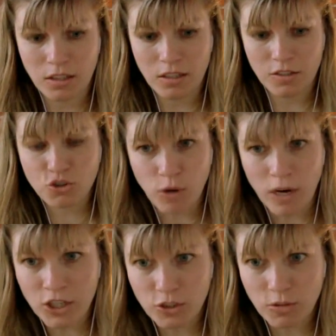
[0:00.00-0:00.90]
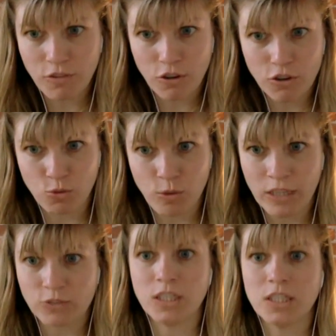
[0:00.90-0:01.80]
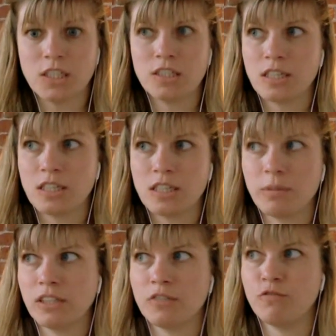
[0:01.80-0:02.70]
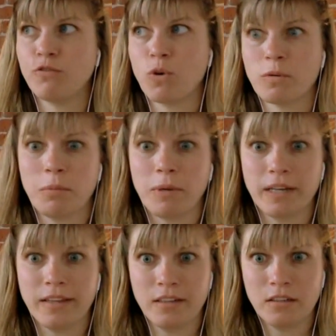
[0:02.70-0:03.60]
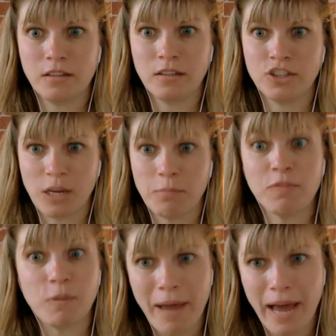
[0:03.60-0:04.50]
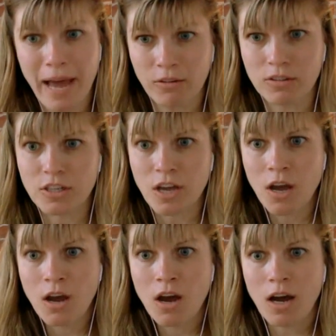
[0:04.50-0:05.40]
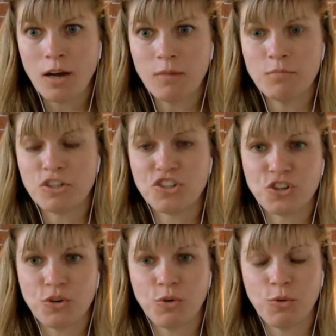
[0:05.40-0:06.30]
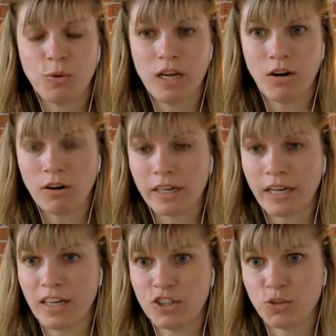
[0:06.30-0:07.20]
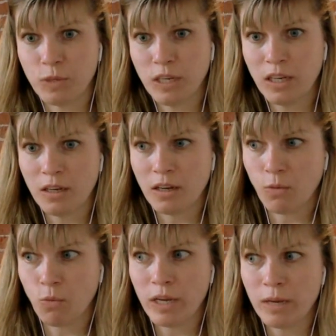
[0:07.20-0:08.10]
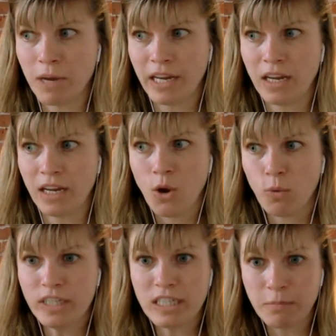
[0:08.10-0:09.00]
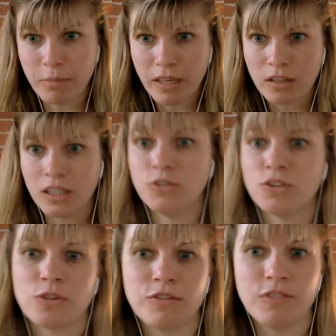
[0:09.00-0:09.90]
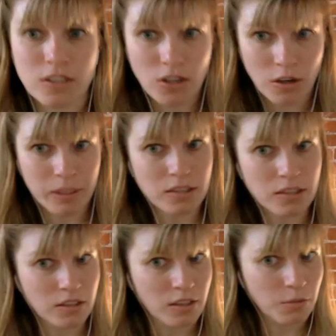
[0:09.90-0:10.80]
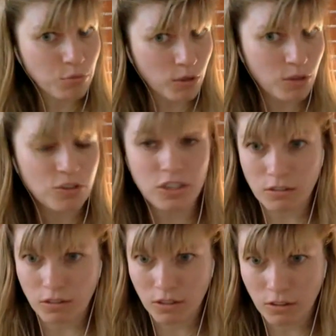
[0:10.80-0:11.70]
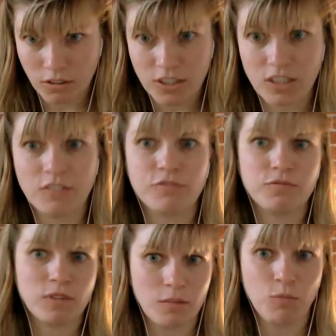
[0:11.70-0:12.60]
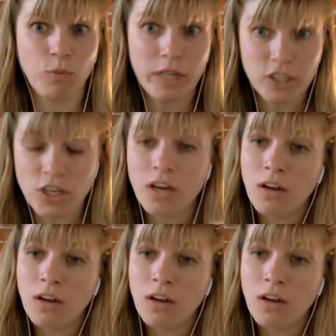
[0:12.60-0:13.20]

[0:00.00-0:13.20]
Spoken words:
the structure of our directories is typically informed by the shape of the patterns. So in our case, we typically use sort of an atomic design approach in our stuff, which